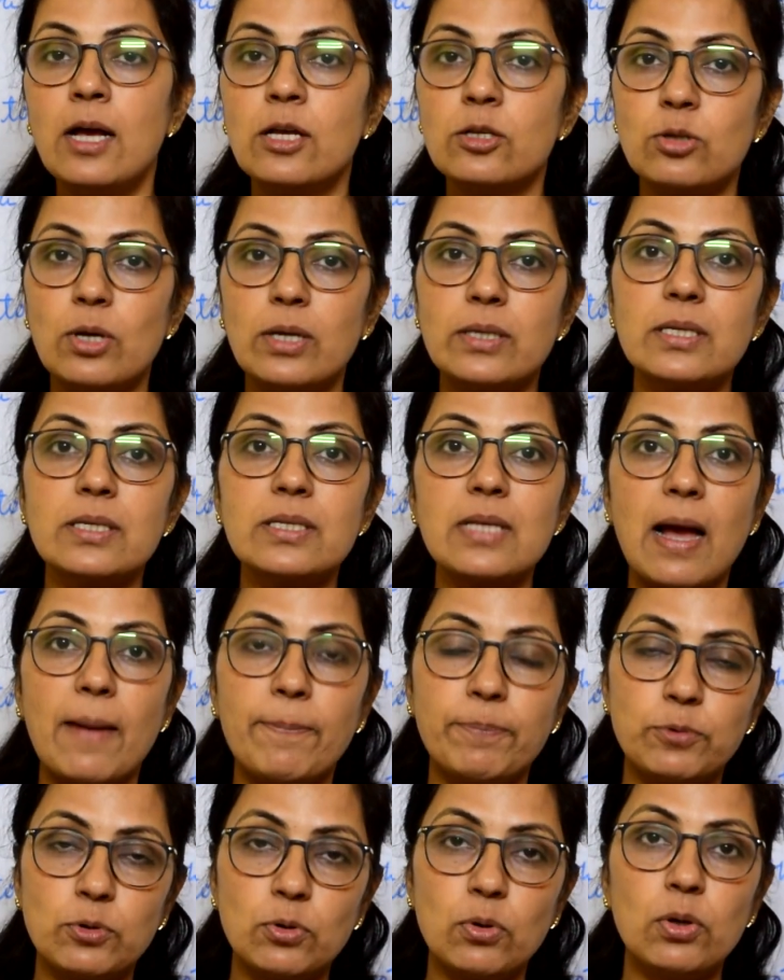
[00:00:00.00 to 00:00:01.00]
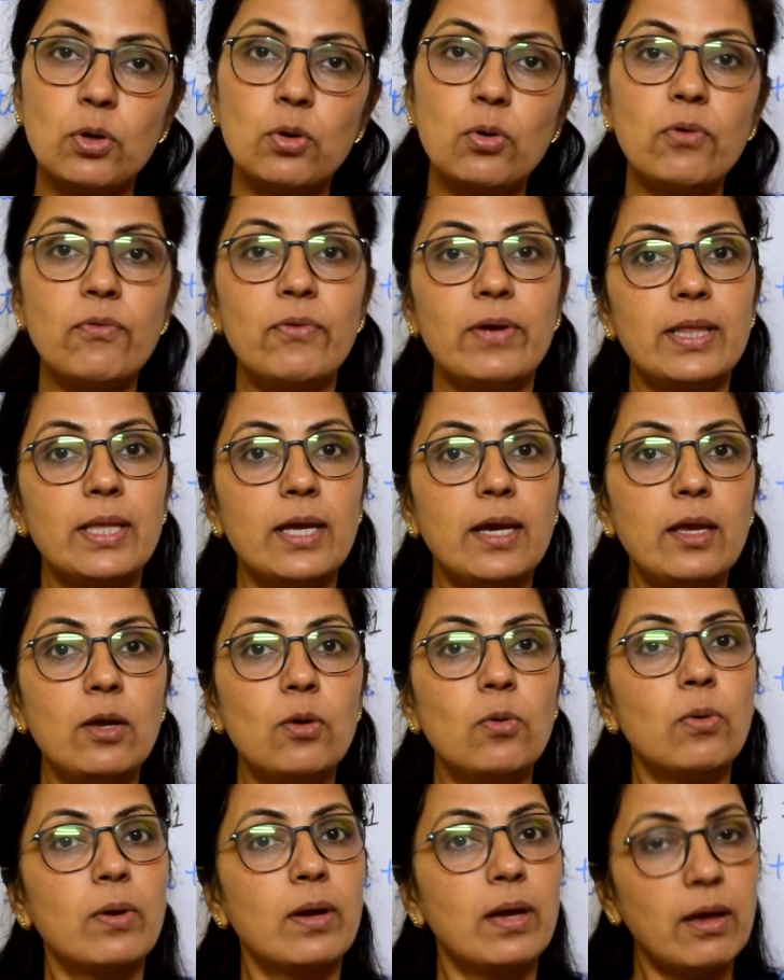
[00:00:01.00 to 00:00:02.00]
So it is up to you whether
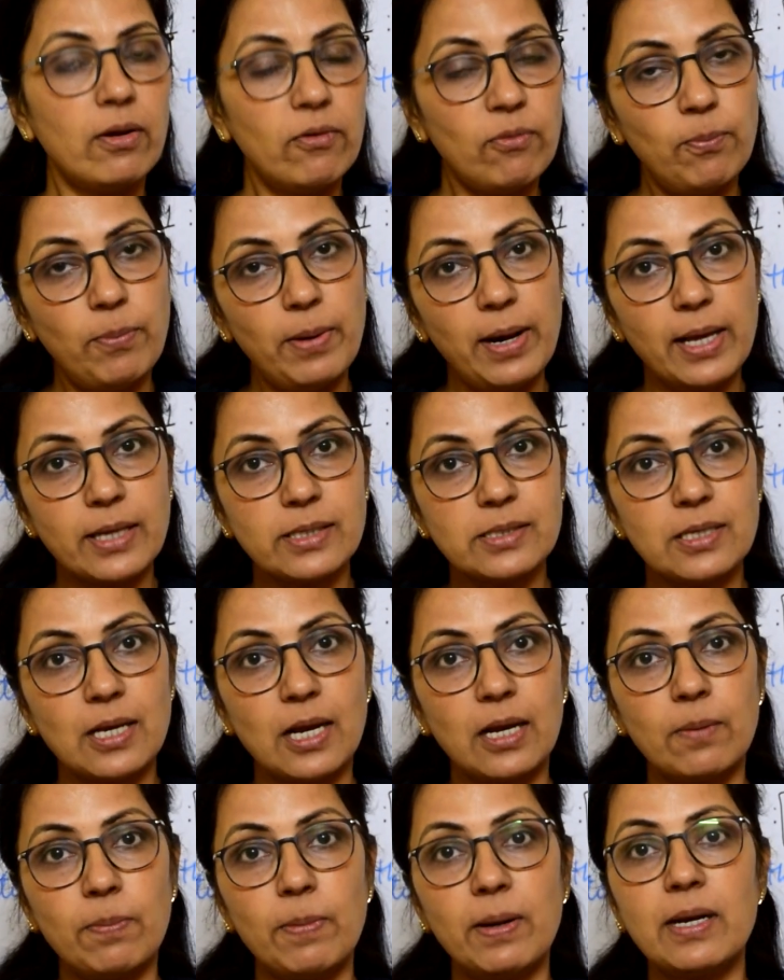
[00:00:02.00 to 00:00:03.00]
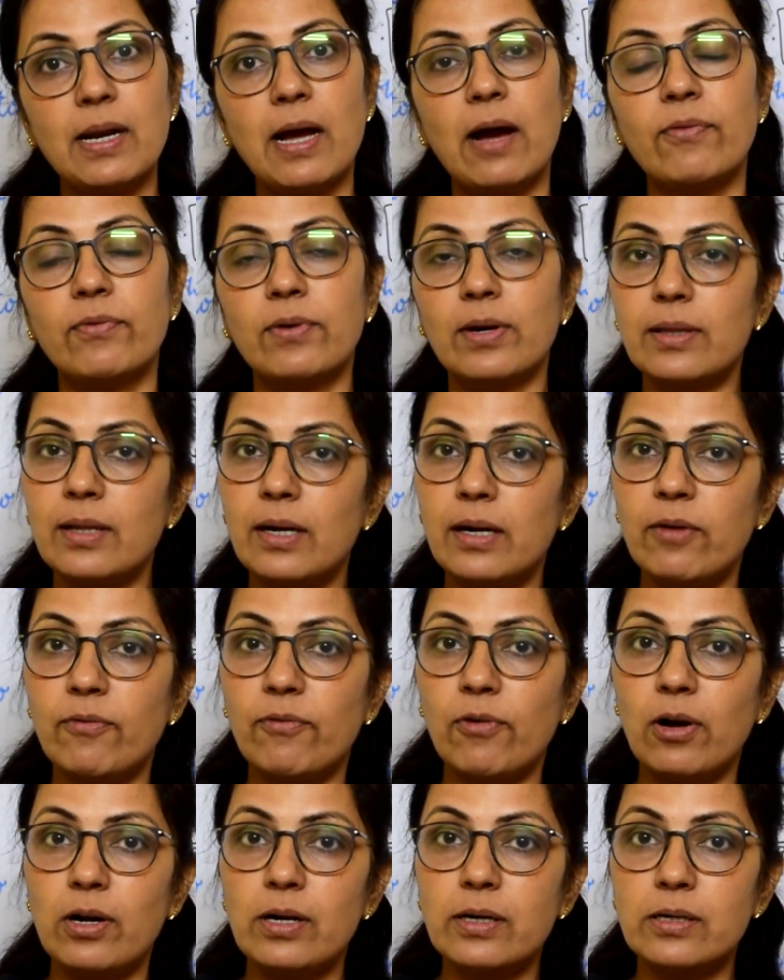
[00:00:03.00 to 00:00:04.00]
you give break statement after the
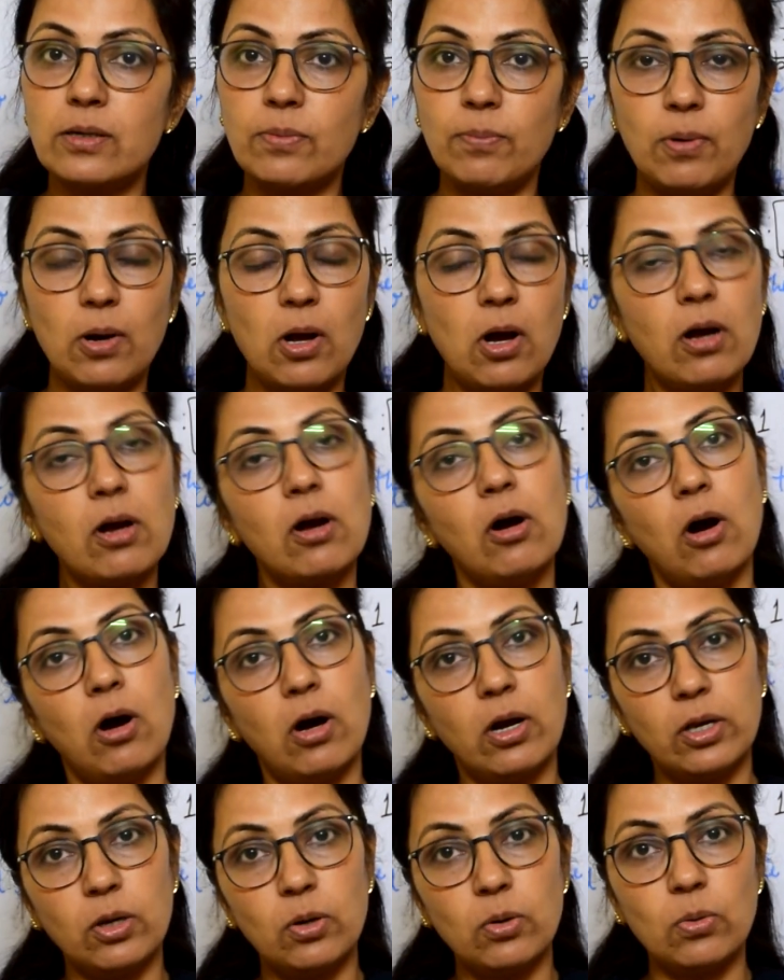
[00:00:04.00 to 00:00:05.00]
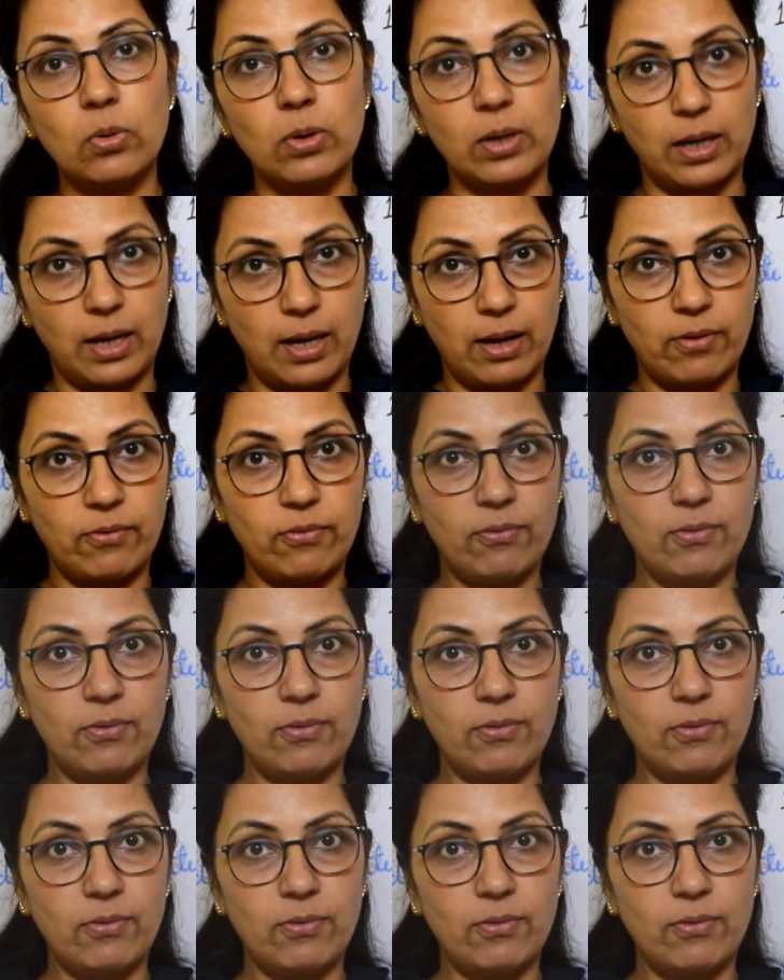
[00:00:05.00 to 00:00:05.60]
default block or you don't give,